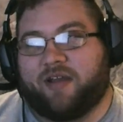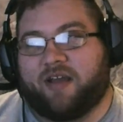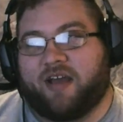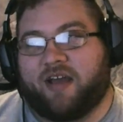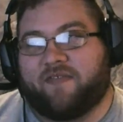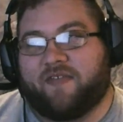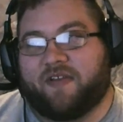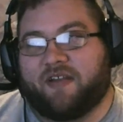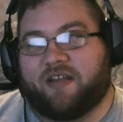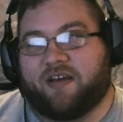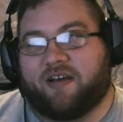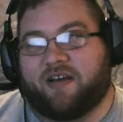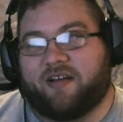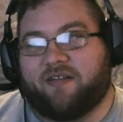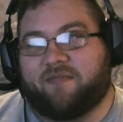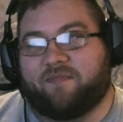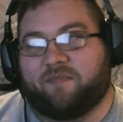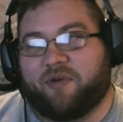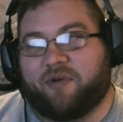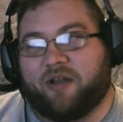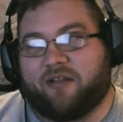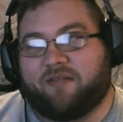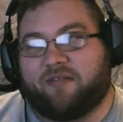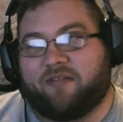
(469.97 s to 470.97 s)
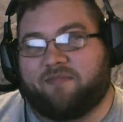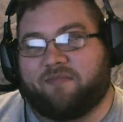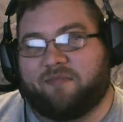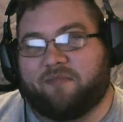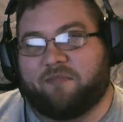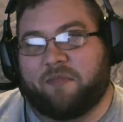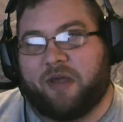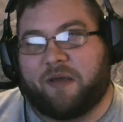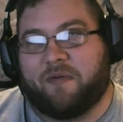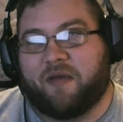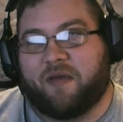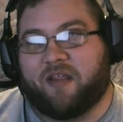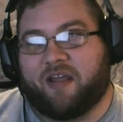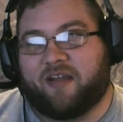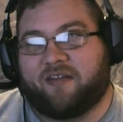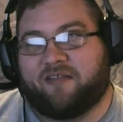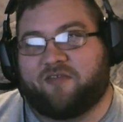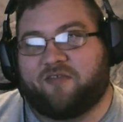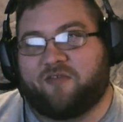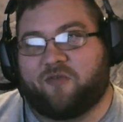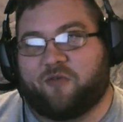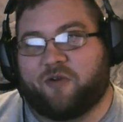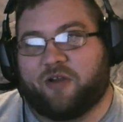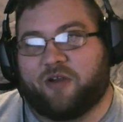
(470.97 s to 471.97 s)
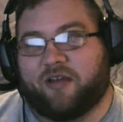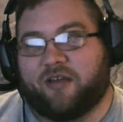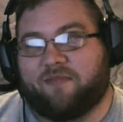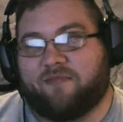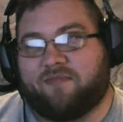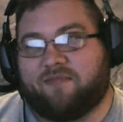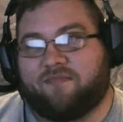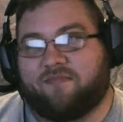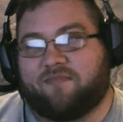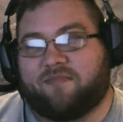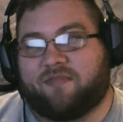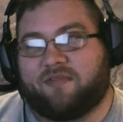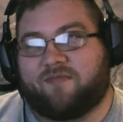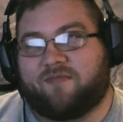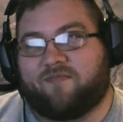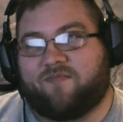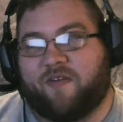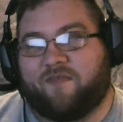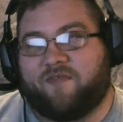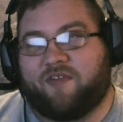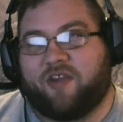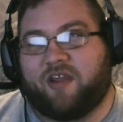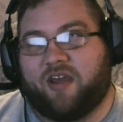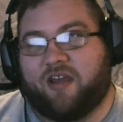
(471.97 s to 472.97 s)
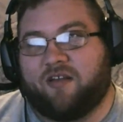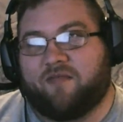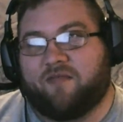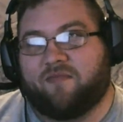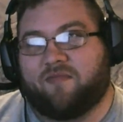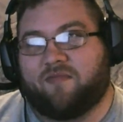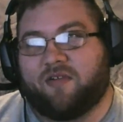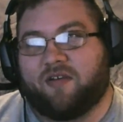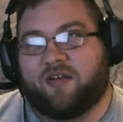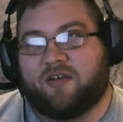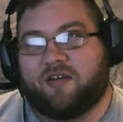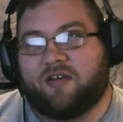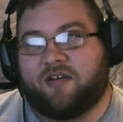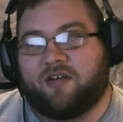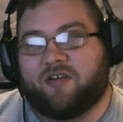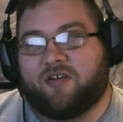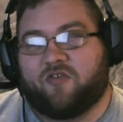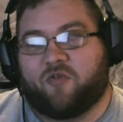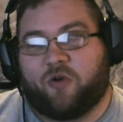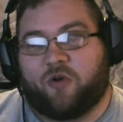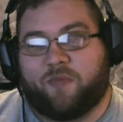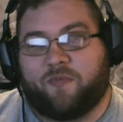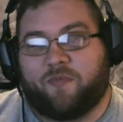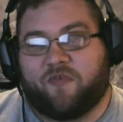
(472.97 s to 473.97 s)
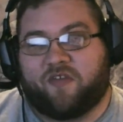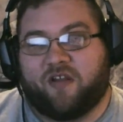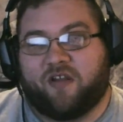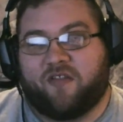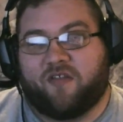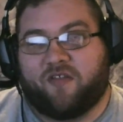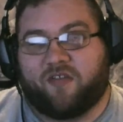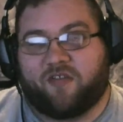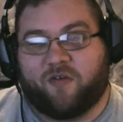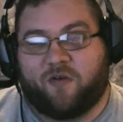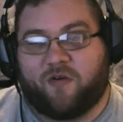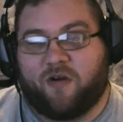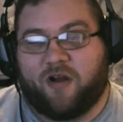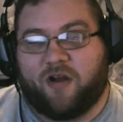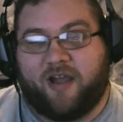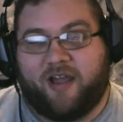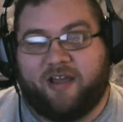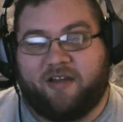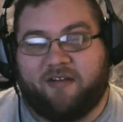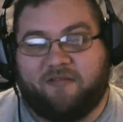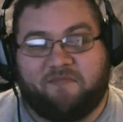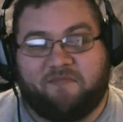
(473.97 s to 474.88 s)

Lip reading: have it done, but maybe 20% of the story.